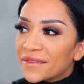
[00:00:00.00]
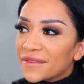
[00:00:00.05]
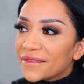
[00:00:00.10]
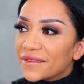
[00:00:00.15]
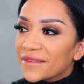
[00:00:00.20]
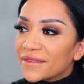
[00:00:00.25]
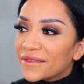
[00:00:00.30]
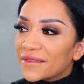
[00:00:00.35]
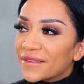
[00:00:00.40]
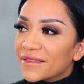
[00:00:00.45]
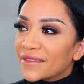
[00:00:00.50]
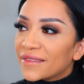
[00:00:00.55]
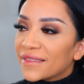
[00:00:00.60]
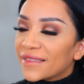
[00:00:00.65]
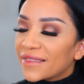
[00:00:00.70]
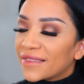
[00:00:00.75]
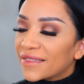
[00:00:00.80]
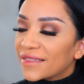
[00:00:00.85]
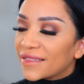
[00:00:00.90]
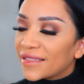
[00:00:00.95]
George
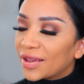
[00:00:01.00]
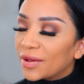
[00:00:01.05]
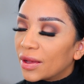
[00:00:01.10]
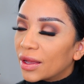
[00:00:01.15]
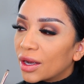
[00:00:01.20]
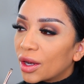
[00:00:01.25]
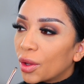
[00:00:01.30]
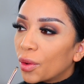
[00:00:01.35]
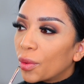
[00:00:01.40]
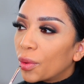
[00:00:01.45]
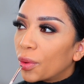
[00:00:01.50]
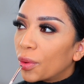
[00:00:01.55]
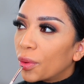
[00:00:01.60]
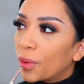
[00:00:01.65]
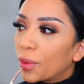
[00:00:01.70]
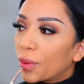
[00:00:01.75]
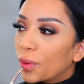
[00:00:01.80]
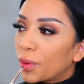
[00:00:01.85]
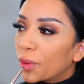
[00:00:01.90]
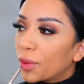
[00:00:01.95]
Lopez on my
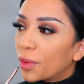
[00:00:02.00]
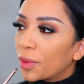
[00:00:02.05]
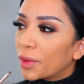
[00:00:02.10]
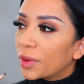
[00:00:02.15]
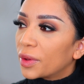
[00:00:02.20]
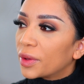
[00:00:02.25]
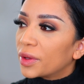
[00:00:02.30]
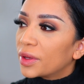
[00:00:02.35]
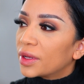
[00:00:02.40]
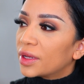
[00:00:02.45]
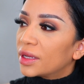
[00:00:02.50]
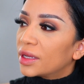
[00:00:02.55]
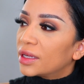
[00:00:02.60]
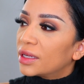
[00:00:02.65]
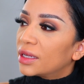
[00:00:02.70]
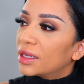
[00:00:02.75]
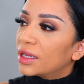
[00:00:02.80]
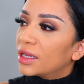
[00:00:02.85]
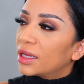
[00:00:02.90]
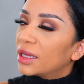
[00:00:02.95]
computer while I
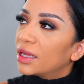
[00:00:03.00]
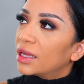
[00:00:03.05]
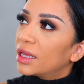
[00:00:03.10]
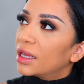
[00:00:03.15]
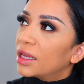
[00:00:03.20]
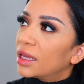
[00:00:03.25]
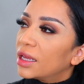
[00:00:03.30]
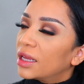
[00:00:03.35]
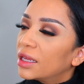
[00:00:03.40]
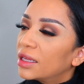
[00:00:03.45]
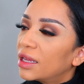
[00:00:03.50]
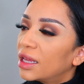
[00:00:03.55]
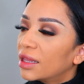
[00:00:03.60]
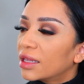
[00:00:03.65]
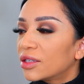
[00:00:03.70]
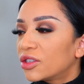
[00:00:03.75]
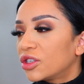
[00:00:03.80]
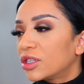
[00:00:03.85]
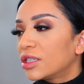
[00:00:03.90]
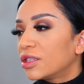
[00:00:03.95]
film. And then here
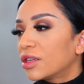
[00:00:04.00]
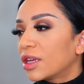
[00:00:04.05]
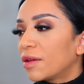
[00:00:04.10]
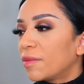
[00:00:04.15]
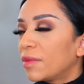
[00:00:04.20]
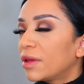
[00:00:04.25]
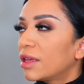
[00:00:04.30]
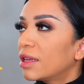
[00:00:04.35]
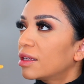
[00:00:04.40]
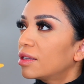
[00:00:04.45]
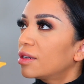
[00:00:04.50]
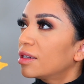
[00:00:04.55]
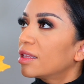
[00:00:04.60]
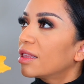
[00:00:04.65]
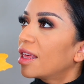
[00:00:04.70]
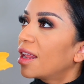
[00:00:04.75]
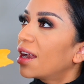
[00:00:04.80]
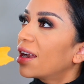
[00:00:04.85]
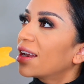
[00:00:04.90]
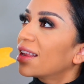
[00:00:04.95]
my husband came
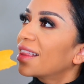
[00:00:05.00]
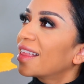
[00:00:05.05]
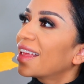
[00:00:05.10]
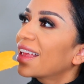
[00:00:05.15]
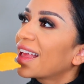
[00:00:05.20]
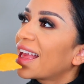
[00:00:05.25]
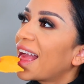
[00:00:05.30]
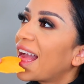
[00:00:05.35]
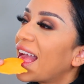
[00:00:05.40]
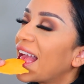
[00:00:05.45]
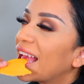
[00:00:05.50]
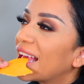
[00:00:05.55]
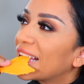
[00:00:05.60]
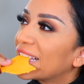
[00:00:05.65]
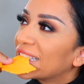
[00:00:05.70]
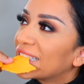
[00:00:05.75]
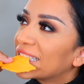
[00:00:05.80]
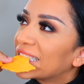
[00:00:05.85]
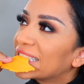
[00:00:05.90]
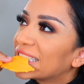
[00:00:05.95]
and forced
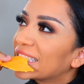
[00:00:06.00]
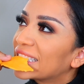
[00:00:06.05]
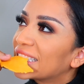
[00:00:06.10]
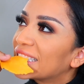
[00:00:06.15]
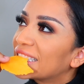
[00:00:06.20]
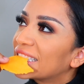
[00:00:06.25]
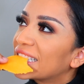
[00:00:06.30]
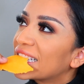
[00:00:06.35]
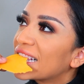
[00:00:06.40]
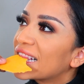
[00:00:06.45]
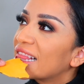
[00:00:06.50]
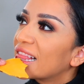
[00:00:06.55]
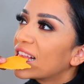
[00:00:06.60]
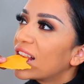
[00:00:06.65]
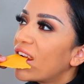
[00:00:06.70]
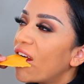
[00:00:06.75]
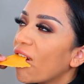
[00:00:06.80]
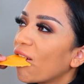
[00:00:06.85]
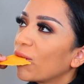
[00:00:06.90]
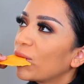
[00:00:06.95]
me to try
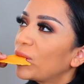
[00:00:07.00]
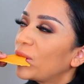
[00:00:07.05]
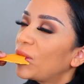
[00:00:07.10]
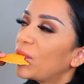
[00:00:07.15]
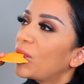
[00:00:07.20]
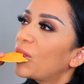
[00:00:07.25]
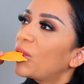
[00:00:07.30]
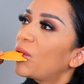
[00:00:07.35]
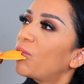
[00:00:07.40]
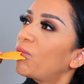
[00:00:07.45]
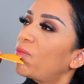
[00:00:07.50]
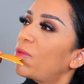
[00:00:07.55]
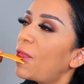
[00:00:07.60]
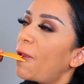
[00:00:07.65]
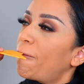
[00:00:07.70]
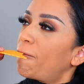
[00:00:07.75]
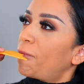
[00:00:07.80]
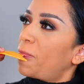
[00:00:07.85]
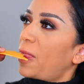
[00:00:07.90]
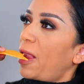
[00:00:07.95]
cheese. I'm not a huge
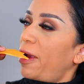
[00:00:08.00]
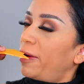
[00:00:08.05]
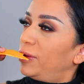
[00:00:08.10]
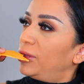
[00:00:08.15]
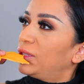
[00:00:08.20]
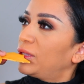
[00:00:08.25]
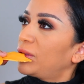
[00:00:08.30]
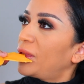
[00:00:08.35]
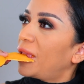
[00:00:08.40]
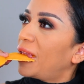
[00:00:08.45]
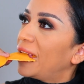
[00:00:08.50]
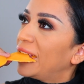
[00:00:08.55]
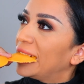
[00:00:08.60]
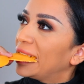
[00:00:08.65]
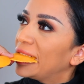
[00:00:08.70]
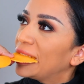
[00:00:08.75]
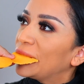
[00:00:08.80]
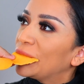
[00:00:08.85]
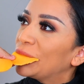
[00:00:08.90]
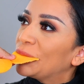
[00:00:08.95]
cheese person.
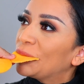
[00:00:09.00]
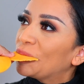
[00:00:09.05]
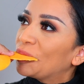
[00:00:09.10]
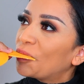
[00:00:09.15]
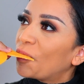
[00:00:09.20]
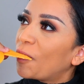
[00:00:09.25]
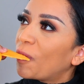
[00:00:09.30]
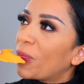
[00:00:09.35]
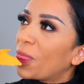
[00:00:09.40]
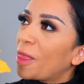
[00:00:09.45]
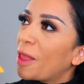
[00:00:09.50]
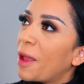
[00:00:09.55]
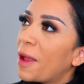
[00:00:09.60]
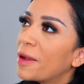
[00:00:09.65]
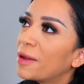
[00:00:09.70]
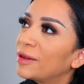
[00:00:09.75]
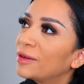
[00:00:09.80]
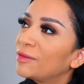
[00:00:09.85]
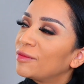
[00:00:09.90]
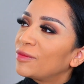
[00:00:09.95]
So as you can see, he was
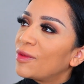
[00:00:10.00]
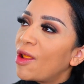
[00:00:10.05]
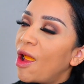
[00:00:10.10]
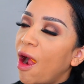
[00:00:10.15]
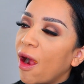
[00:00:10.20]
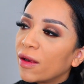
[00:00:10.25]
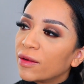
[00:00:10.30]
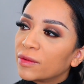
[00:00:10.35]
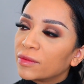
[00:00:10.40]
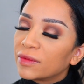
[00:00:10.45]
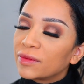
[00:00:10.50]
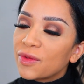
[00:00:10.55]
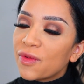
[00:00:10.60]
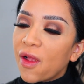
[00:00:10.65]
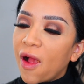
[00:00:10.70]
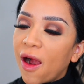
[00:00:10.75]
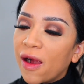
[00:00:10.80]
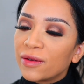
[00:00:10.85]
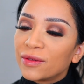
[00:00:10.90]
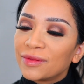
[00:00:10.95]
like shoving
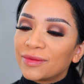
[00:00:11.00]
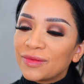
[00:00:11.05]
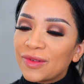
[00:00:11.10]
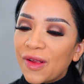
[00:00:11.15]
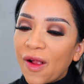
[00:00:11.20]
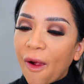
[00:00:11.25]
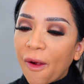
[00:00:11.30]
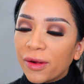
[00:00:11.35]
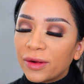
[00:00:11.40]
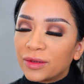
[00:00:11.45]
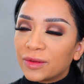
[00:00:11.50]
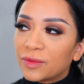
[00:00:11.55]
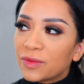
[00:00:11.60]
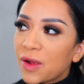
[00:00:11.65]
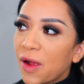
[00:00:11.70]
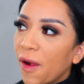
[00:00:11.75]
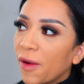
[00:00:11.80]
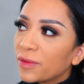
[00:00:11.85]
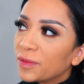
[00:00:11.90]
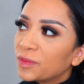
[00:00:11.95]
it in my mouth.
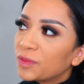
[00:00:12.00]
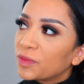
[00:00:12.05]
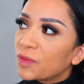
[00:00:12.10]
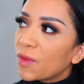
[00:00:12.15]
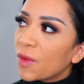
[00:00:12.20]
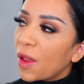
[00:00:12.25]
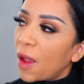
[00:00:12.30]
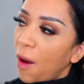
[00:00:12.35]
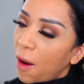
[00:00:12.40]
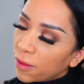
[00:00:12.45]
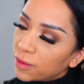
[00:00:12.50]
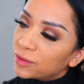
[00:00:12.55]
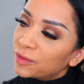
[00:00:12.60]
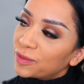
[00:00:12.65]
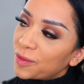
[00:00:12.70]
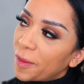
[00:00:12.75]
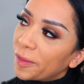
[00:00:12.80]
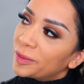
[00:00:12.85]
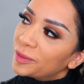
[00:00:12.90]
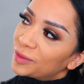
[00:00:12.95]
He's like, do you like it? I'm like,
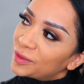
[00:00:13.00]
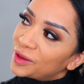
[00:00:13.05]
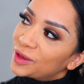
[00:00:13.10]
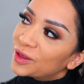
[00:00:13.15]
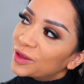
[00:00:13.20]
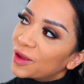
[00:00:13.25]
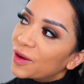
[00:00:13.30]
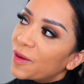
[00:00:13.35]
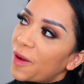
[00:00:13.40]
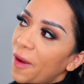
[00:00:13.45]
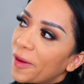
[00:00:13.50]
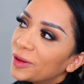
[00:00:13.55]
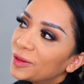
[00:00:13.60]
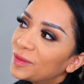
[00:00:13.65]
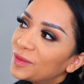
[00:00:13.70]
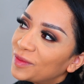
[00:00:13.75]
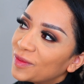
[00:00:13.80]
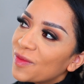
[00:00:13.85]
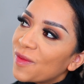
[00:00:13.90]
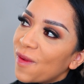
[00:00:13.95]
it's actually
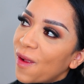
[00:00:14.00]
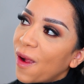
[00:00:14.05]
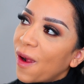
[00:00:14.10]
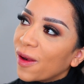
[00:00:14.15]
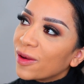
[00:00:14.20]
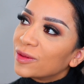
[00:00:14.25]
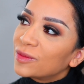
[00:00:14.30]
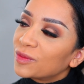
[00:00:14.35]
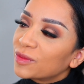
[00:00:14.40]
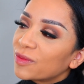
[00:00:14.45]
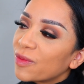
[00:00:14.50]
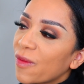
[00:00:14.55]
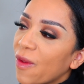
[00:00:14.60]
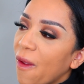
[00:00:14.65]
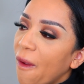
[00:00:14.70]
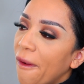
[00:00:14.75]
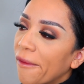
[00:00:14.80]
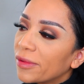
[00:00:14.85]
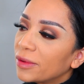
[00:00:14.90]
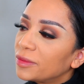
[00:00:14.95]
good. He had me
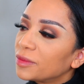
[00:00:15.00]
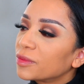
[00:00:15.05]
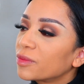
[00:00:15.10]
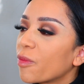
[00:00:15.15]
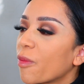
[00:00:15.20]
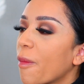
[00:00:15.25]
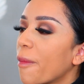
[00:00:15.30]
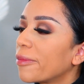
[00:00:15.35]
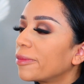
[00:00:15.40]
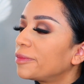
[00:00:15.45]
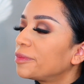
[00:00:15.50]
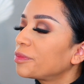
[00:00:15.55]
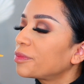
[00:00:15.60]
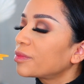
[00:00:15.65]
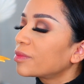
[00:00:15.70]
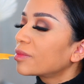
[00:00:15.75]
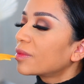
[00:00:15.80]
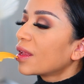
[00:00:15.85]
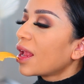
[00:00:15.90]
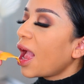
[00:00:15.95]
try it the night before
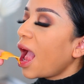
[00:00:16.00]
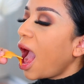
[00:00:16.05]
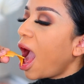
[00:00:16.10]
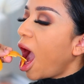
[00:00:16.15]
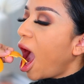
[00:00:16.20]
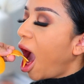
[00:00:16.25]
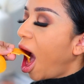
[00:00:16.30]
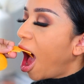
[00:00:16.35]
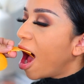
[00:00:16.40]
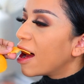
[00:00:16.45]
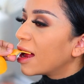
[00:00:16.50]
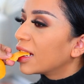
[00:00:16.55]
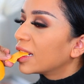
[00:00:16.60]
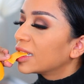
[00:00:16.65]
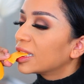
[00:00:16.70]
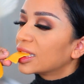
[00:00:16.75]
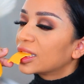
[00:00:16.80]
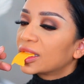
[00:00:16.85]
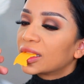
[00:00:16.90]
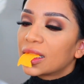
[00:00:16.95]
and I didn't like it. He's like,
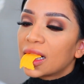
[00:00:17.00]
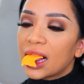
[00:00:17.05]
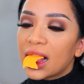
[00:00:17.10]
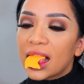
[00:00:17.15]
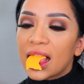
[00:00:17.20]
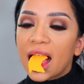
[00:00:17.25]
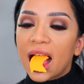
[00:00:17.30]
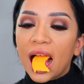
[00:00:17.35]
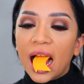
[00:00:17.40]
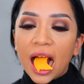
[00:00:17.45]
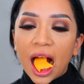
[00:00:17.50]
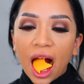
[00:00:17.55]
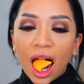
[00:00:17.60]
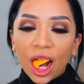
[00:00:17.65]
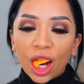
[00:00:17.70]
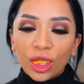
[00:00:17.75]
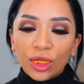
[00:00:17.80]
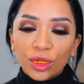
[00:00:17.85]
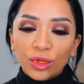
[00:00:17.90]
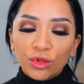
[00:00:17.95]
it's the same cheese I gave you